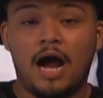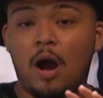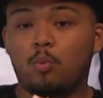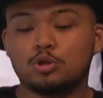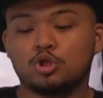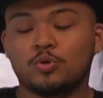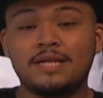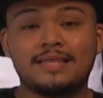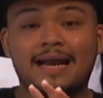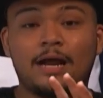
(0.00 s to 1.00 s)
I would
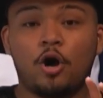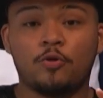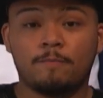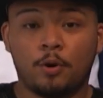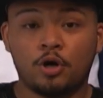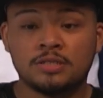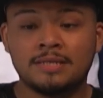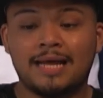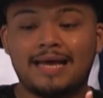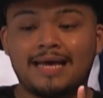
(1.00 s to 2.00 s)
treat that other
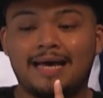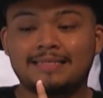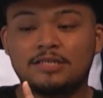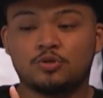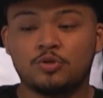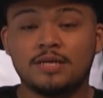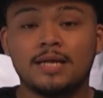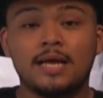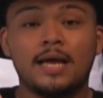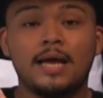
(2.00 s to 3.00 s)
person as I treat
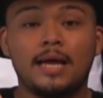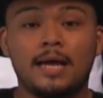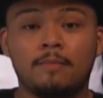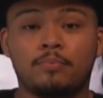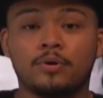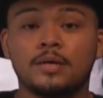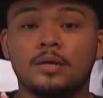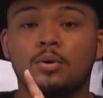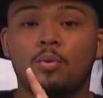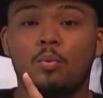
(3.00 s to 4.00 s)

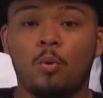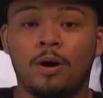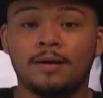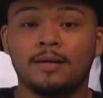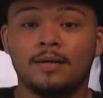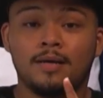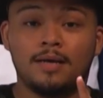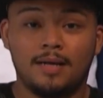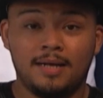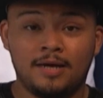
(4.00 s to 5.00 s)
everyone
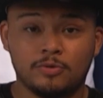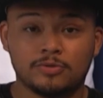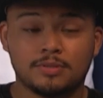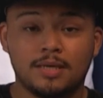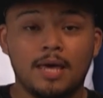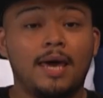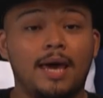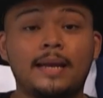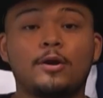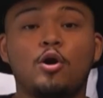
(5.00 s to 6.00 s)
else.
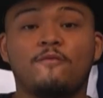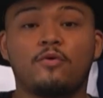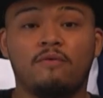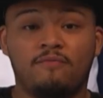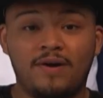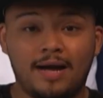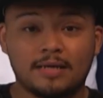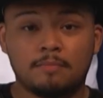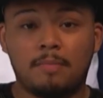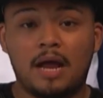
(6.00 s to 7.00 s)
And I know for a
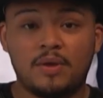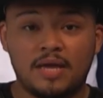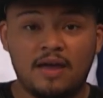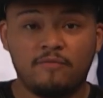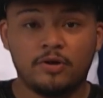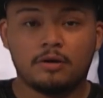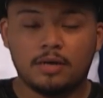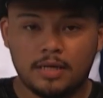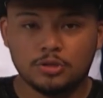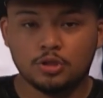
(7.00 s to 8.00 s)
fact my behavior
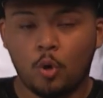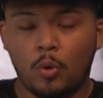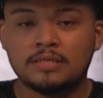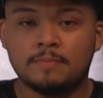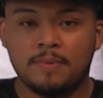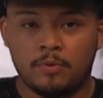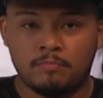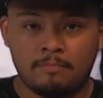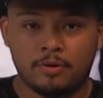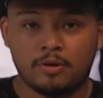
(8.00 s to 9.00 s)
is going to be
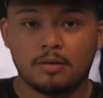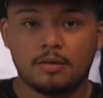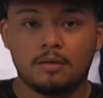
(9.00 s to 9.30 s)
remembered.